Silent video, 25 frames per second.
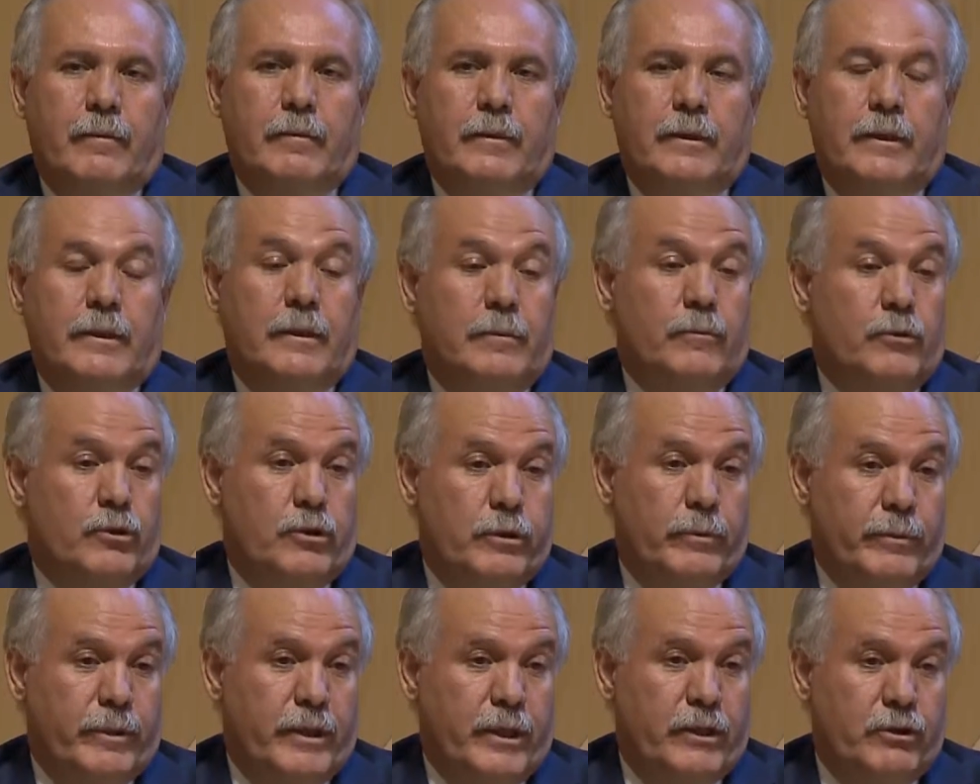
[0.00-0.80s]
in the
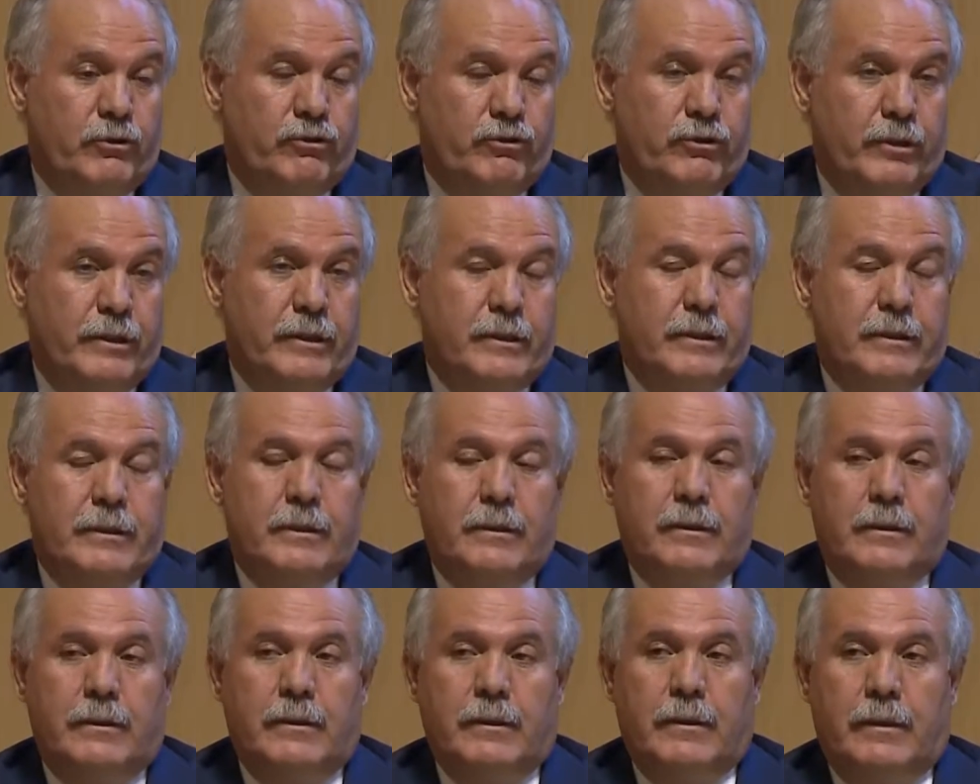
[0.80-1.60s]
Muslim
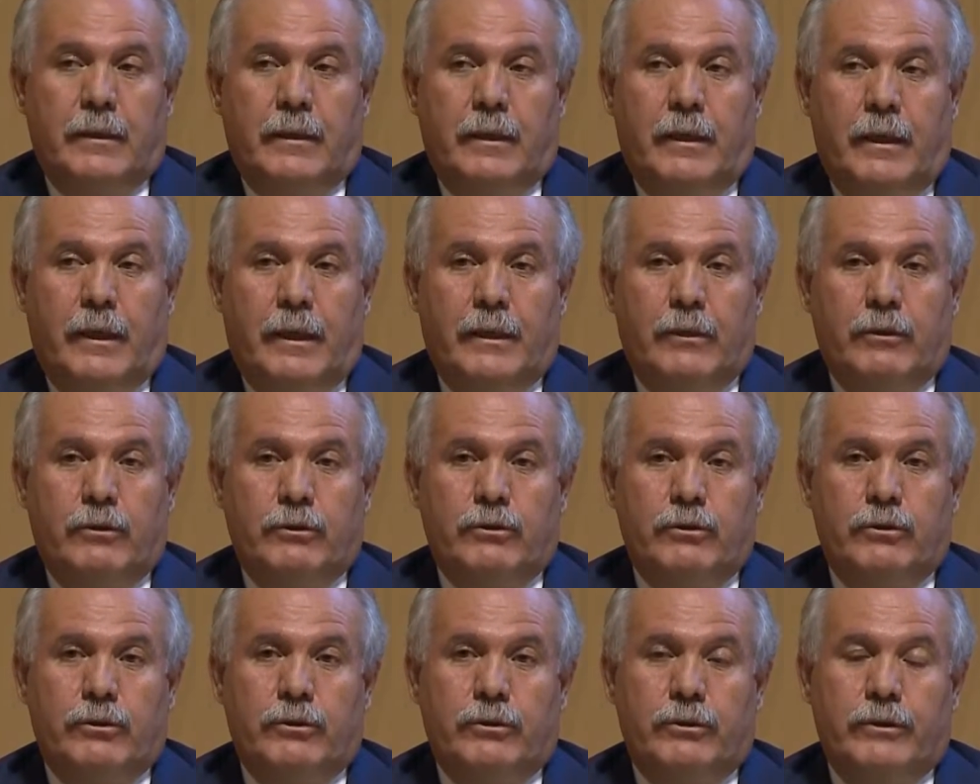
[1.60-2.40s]
countries, and
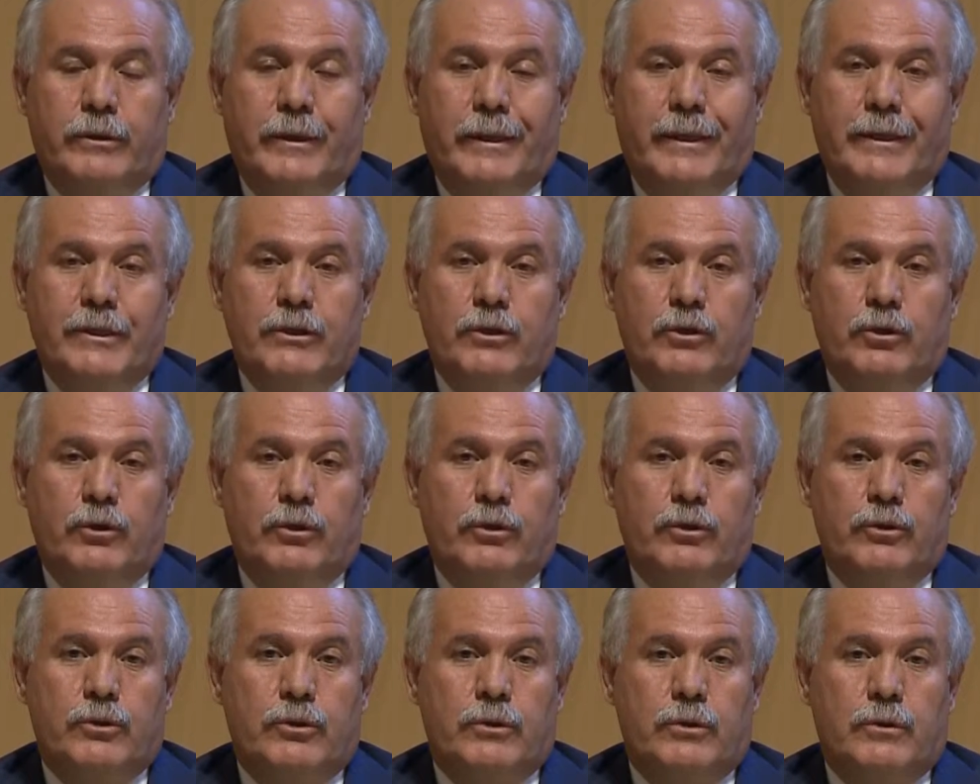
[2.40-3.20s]
also the
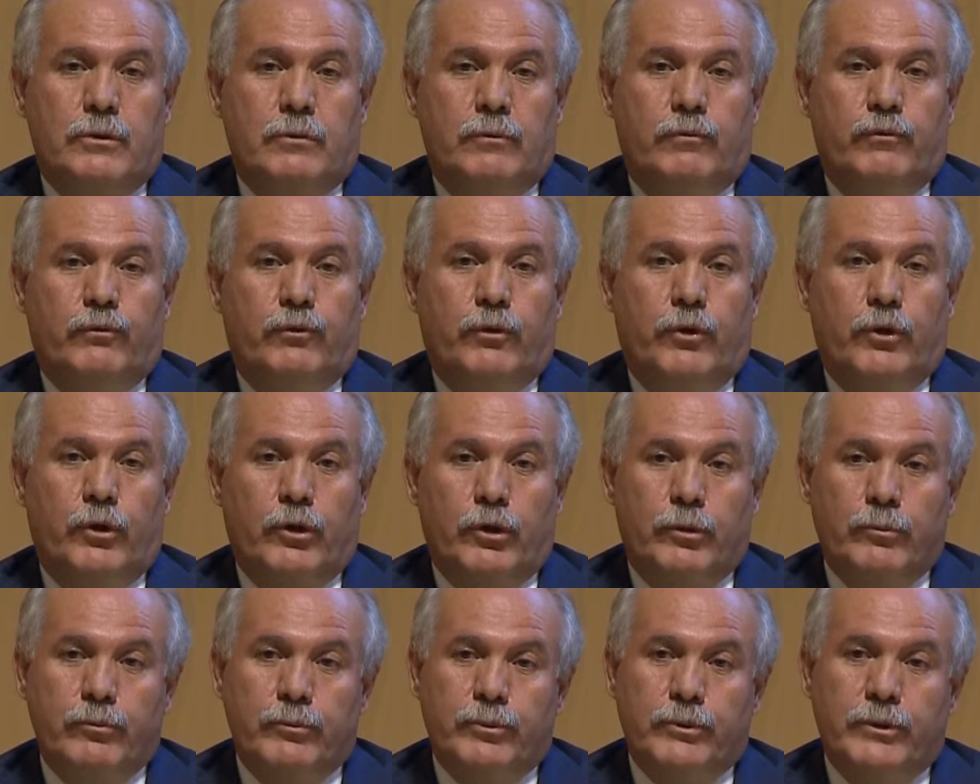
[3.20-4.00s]
NGOs
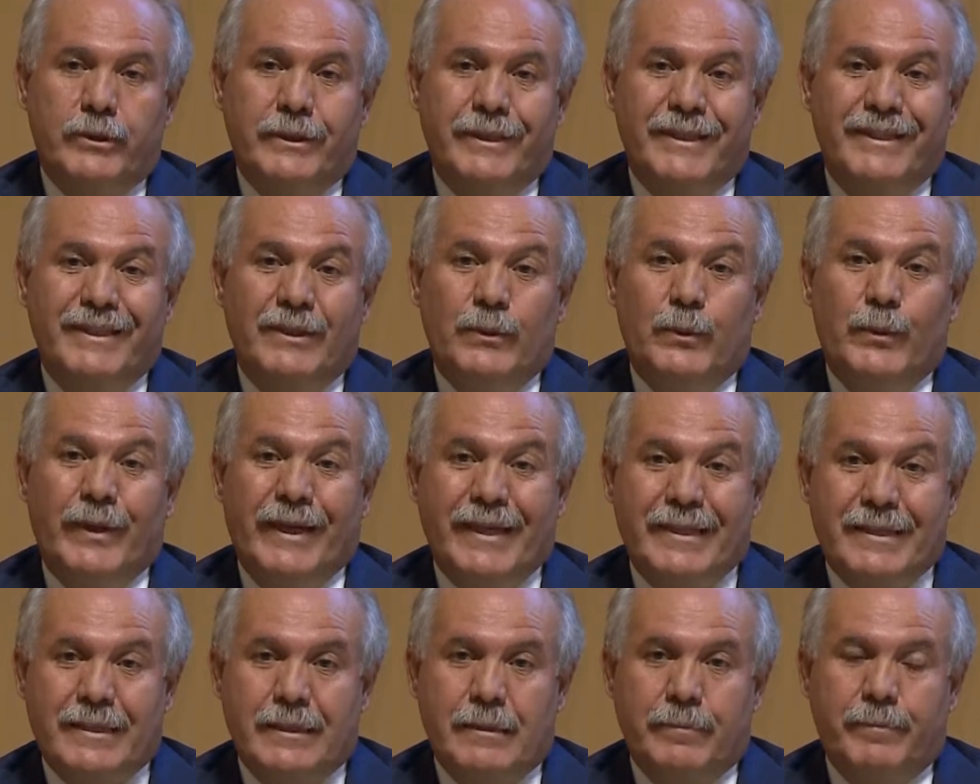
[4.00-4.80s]
formed in the
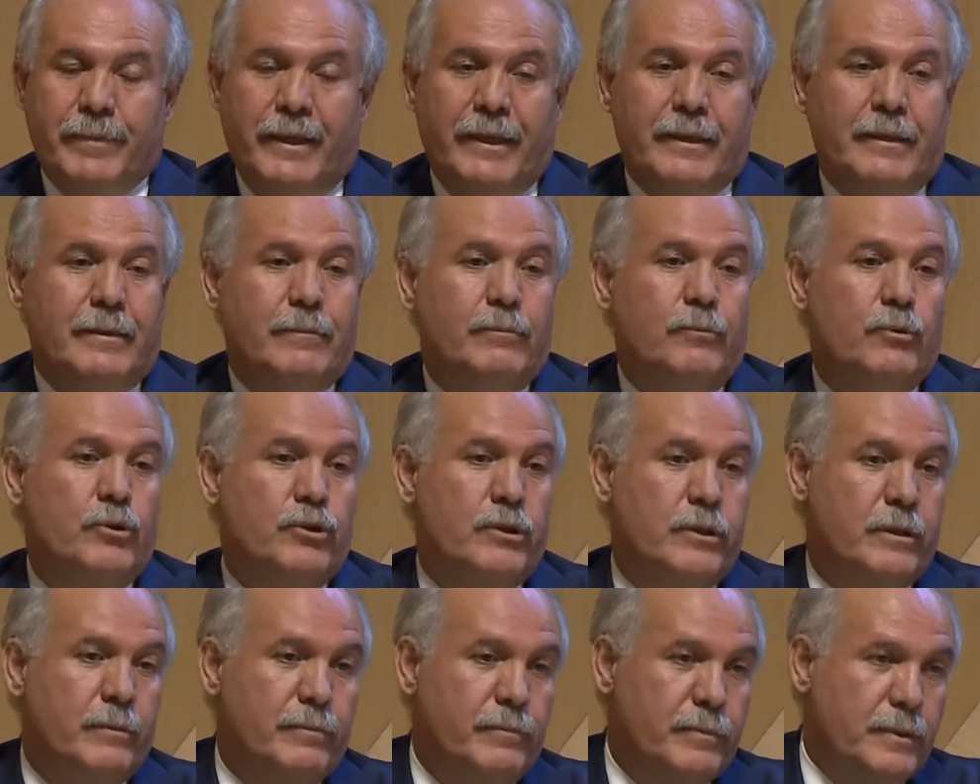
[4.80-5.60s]
West by the
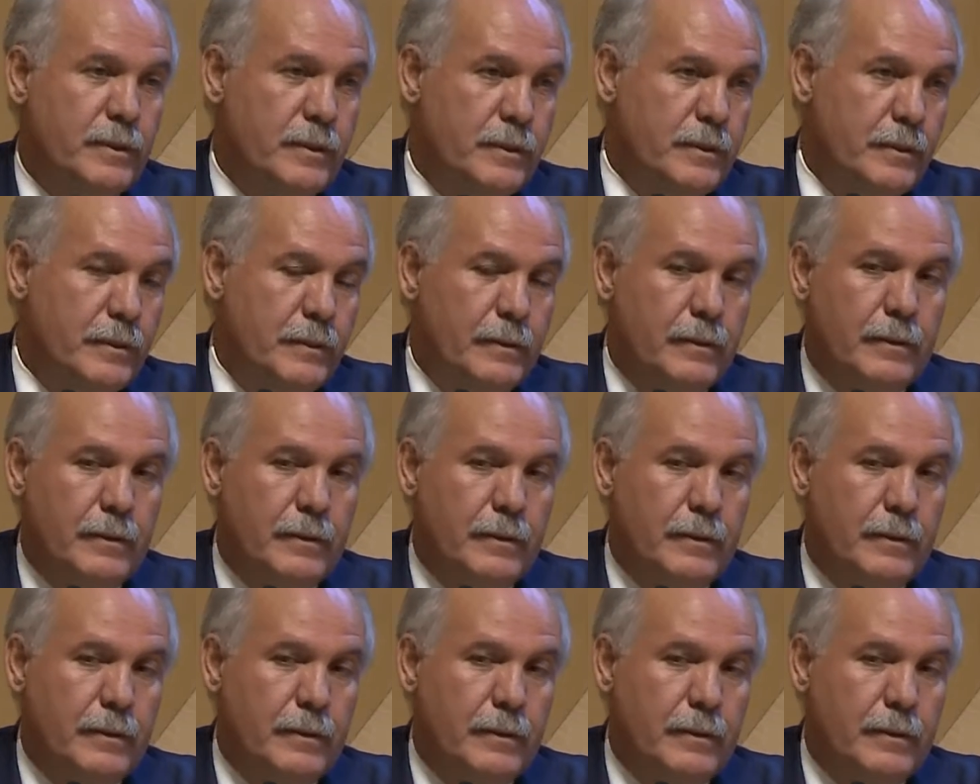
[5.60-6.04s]
Muslims,